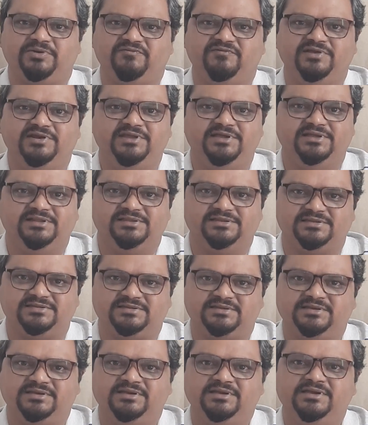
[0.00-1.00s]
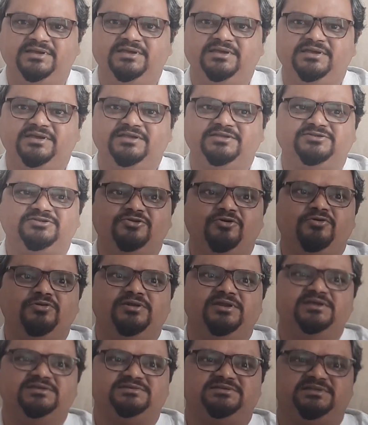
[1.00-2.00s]
pavilions is no
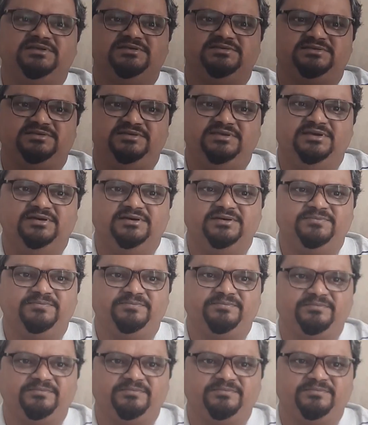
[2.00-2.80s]
less this year.